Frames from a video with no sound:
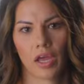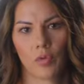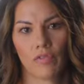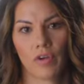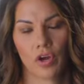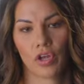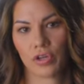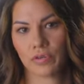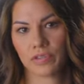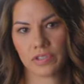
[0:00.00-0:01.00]
I were very
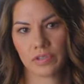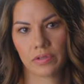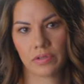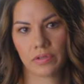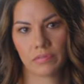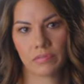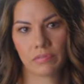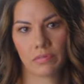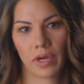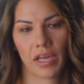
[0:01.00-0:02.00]
close.
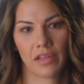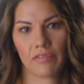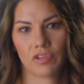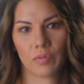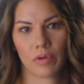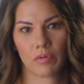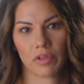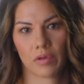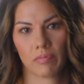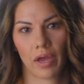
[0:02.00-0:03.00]
I loved to be
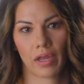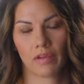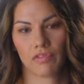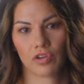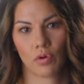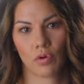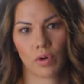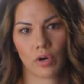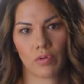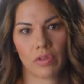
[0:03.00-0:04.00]
with him. I loved to go to
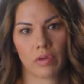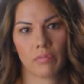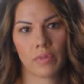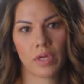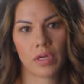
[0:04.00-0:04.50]
work with him.